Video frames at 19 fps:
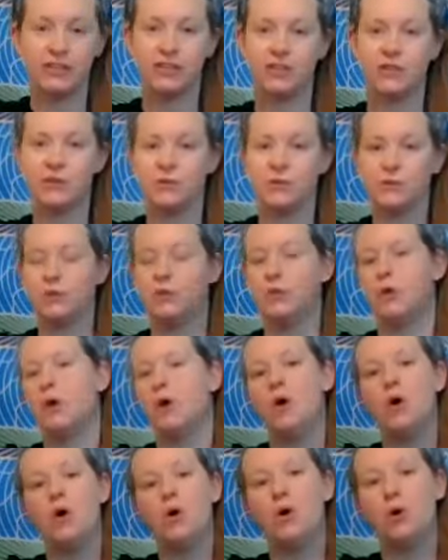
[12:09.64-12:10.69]
issues
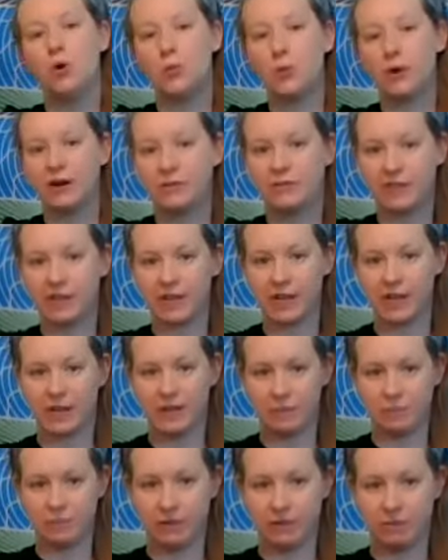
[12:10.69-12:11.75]
or whatever the
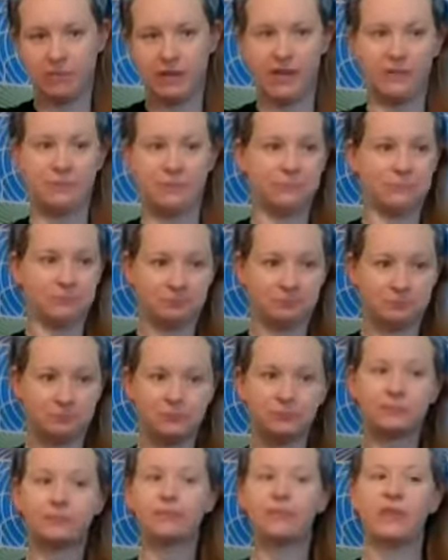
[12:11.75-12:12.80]
case might be.
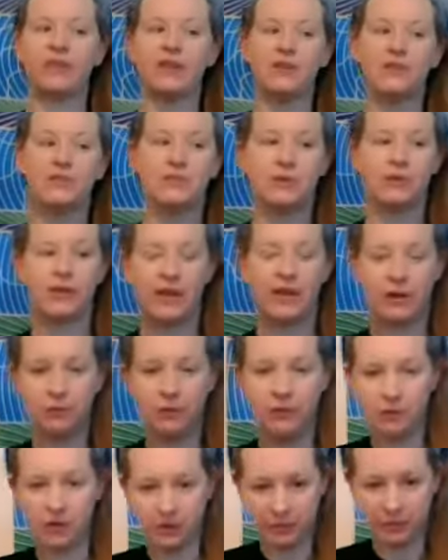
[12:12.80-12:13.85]
So again,
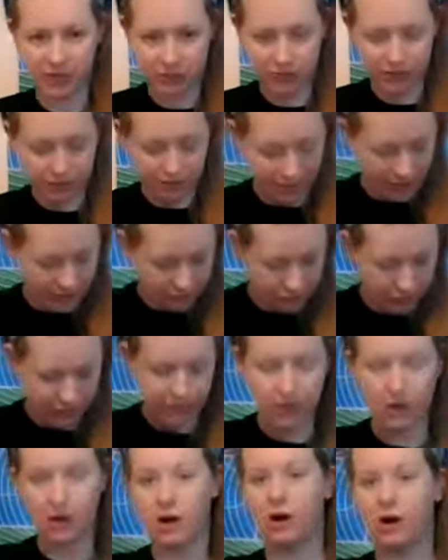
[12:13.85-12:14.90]
we want to make sure that
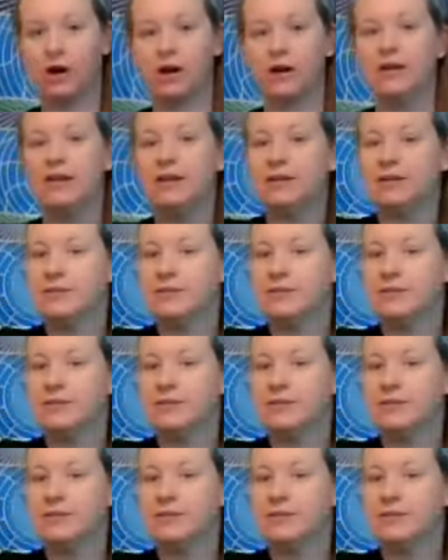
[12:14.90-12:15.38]
we are